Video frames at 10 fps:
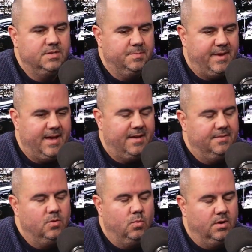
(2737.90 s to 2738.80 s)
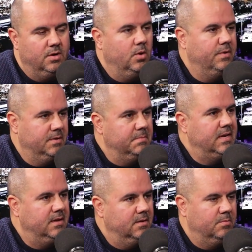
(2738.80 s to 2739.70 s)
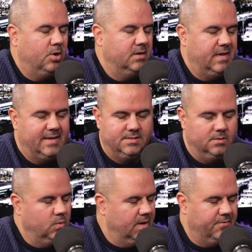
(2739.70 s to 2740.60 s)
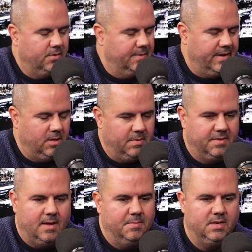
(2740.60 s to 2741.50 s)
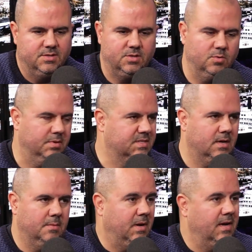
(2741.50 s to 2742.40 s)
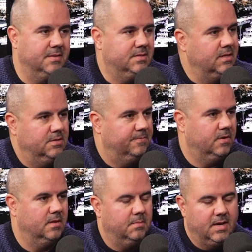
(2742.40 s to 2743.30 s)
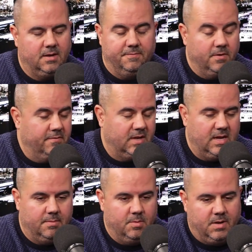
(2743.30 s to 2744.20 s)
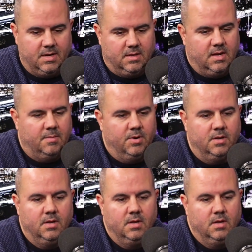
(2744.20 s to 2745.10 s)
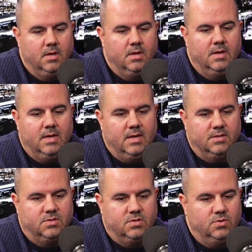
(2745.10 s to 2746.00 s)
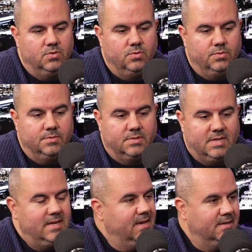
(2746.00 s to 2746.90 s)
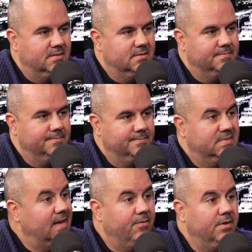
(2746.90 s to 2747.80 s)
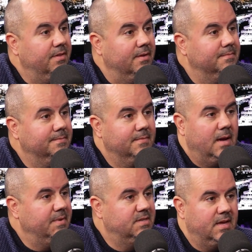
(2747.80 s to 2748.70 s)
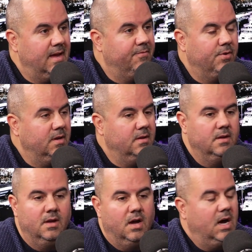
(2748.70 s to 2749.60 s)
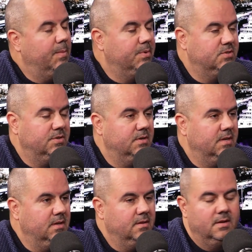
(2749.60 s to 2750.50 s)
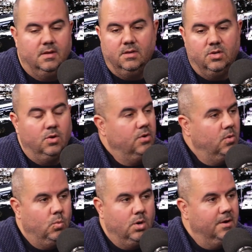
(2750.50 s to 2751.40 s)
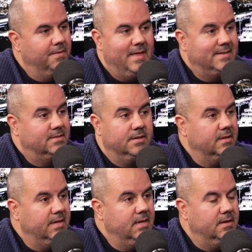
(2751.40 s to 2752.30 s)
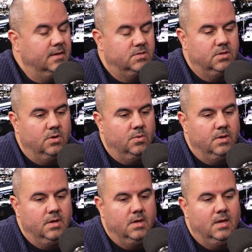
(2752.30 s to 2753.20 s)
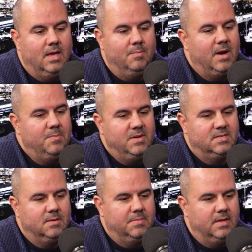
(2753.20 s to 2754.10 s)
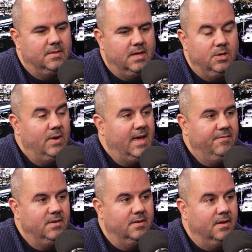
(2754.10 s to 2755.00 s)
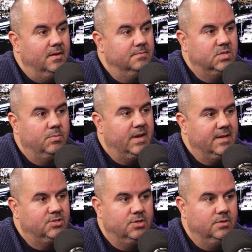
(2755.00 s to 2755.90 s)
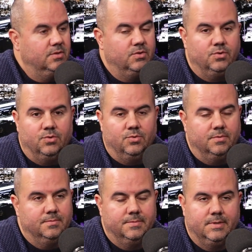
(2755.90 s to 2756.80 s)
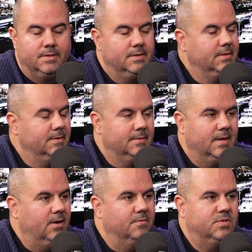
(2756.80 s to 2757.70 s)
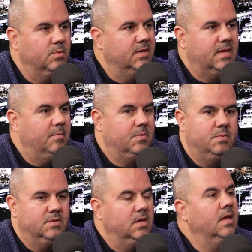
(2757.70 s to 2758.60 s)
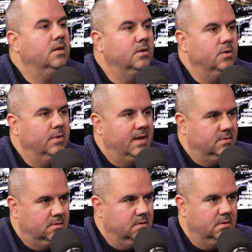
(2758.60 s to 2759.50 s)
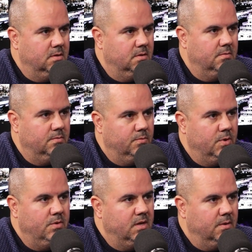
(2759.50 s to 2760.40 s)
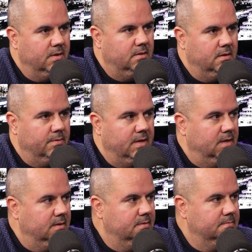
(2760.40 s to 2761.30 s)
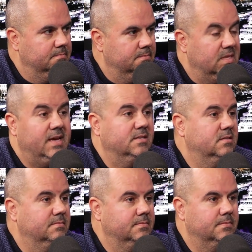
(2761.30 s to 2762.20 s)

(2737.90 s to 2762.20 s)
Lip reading: is a path you want to go into media and broadcasting, whatever element that means to you, behind the scenes, in front of the mic, in front of a camera, behind the camera, is to say yes to everything. I mean, to every opportunity. You don't know where that's going to lead, and so it might be something that you haven't done. Someone asked you to do. I don't know if someone came up to me and said, "Hey, can you announce the rodeo at the arena?" Yes.